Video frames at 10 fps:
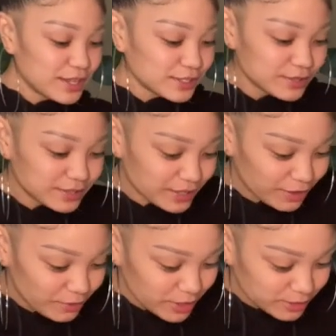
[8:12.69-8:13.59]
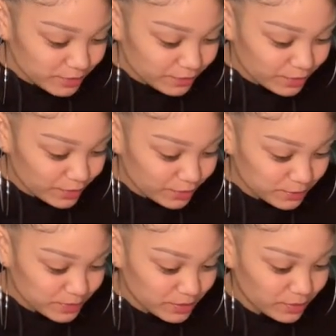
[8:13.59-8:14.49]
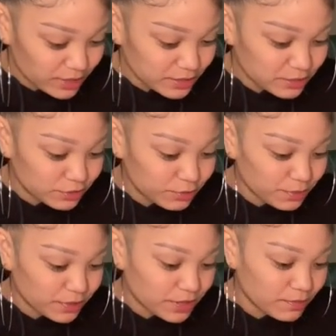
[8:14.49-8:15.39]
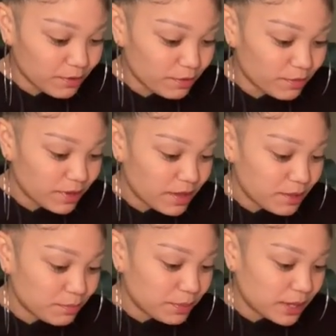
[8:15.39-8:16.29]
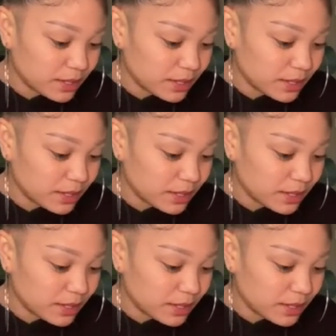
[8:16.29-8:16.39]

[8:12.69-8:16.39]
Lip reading: So this kind of reminds me of crows, but in a superhero pig